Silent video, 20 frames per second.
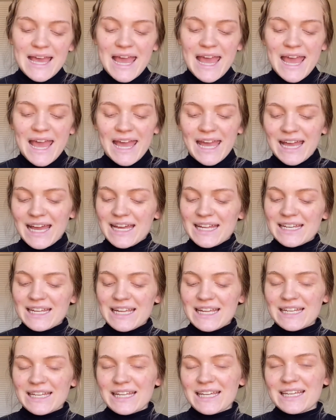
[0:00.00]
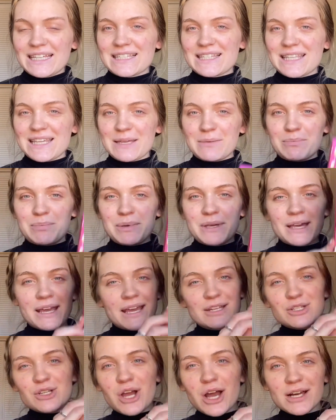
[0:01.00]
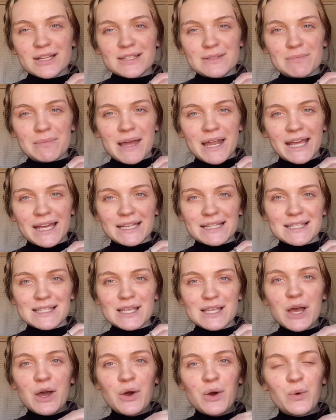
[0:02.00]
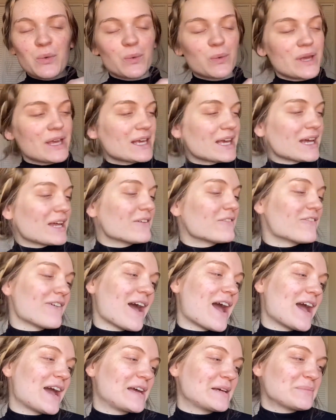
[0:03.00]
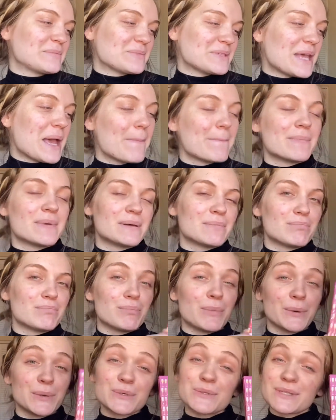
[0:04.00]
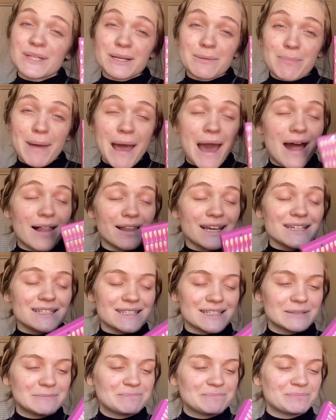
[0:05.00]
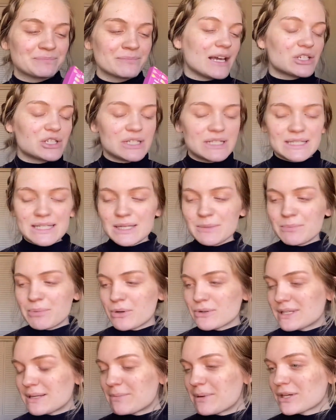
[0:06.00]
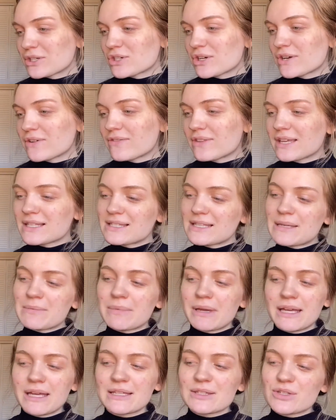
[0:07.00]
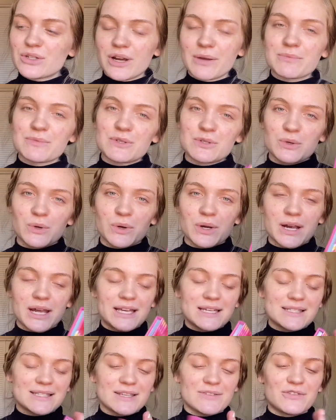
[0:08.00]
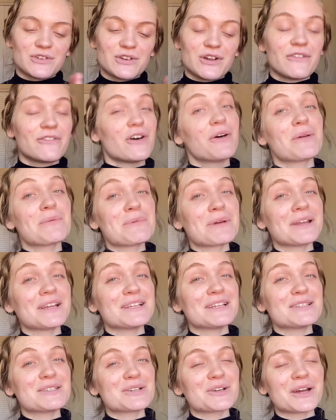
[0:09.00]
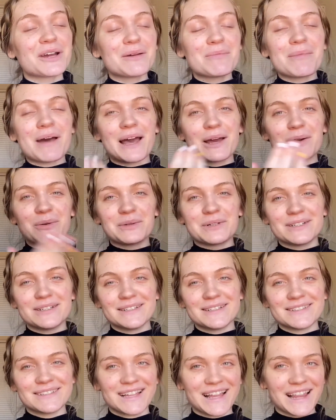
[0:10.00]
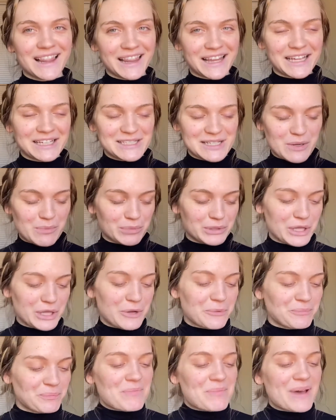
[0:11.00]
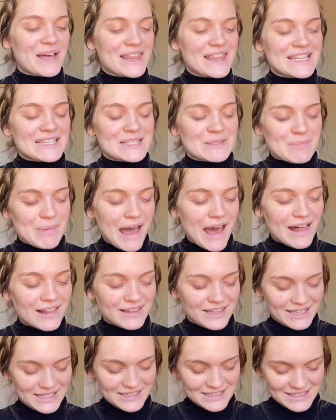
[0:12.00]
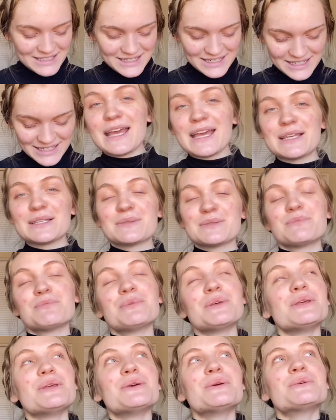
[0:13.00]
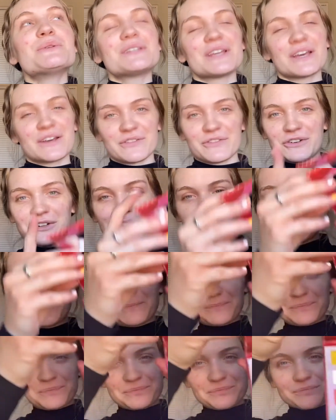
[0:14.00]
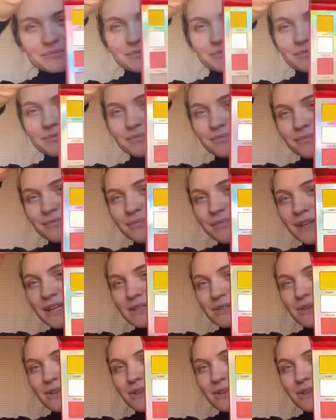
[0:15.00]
and it is the BH Cosmetics Weekend Vibes Mimosa Palette. I actually did post a picture of this in my Instagram stories. If you're not following me on Instagram, I will link it down below. But this palette is beautiful. So